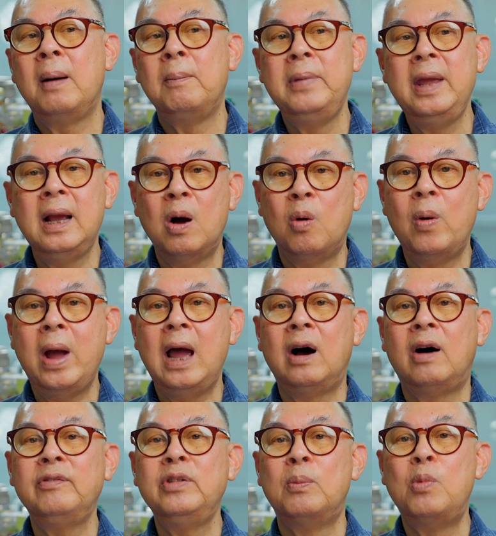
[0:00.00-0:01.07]
being aware
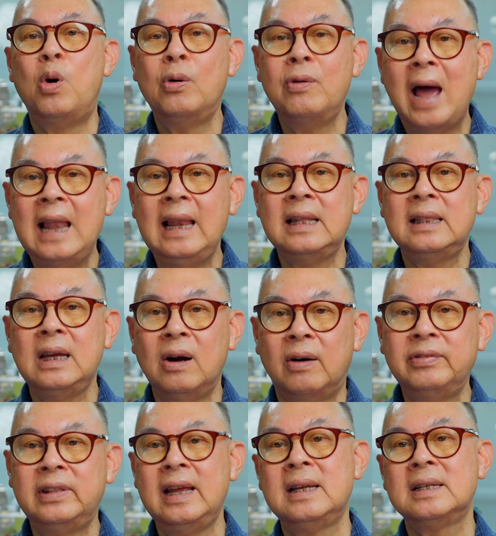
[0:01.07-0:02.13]
of the morality
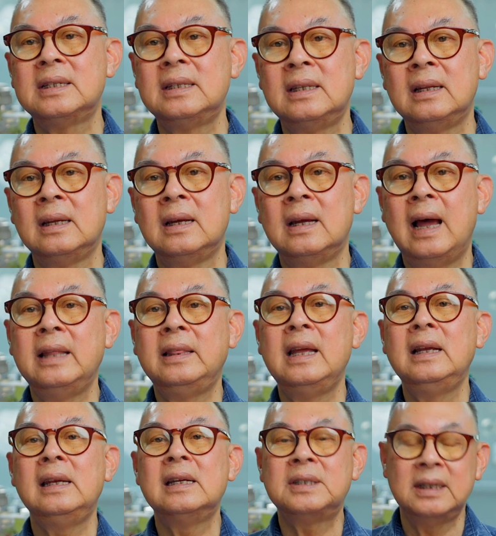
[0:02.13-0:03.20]
of things. I
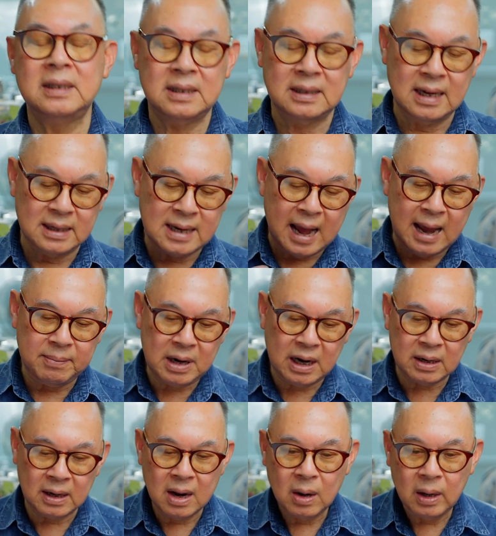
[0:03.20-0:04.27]
think this is the time
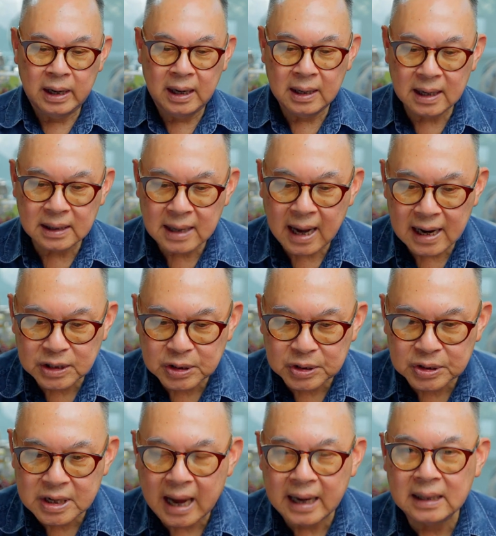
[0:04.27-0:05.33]
that in the Thai
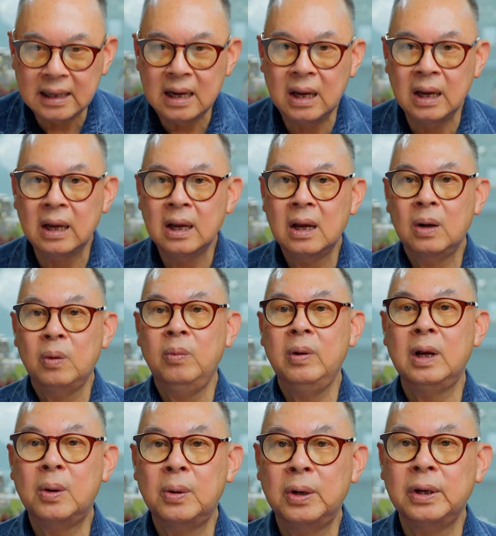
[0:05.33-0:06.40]
society
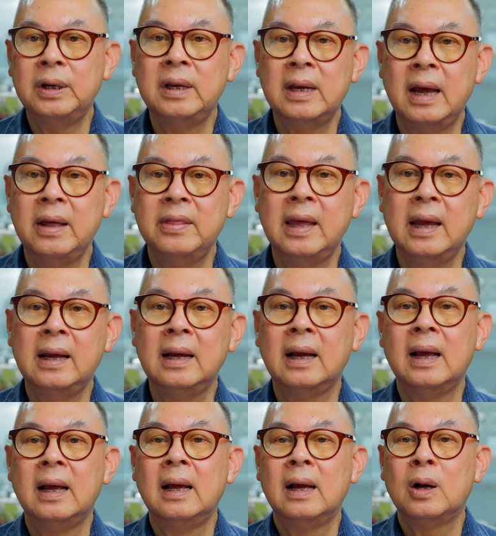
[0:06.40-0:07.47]
we could,
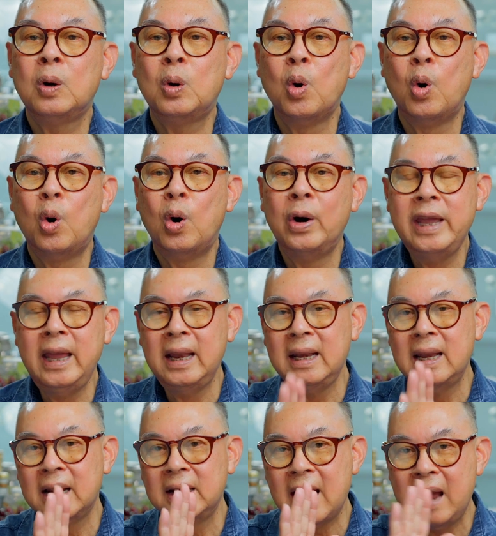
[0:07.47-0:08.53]
go in
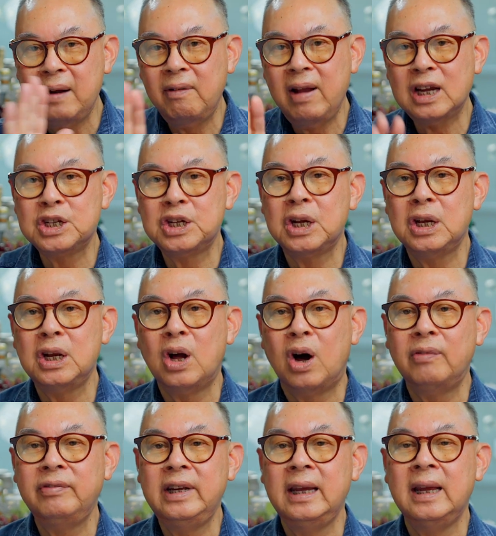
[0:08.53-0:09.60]
the direction
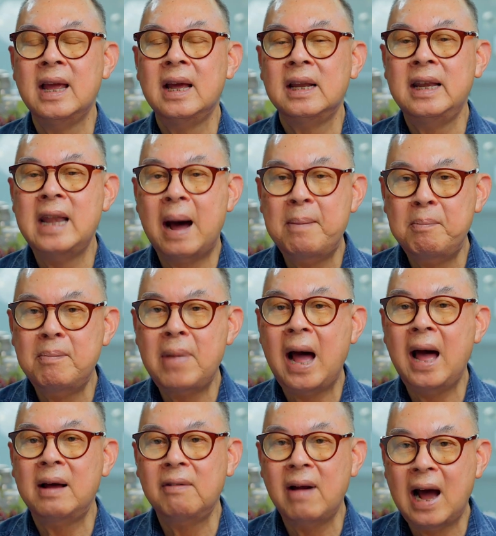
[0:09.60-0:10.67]
of the
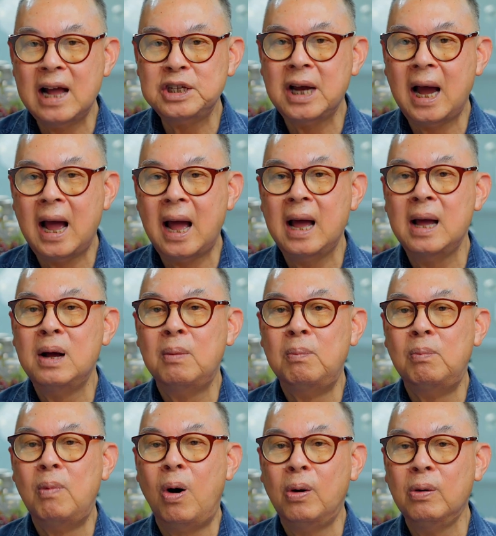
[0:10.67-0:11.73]
Dhamma Raja,
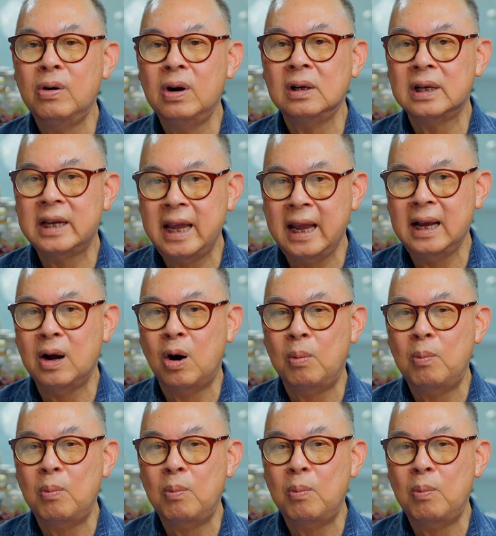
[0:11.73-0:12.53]
moral king or